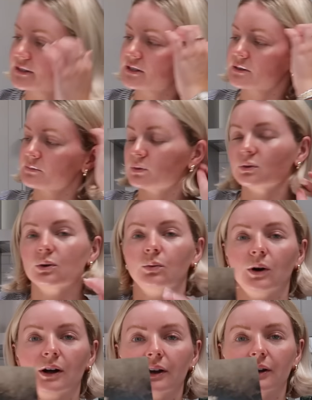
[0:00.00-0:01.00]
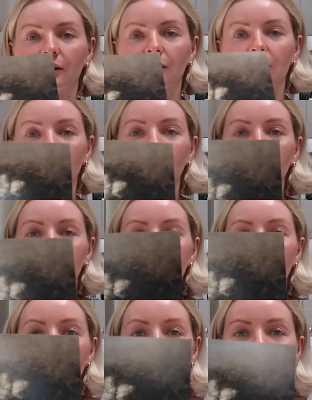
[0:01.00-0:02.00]
smaller one of
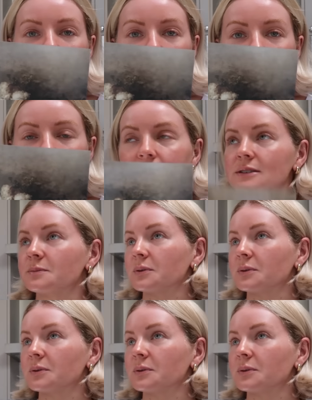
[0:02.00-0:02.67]
this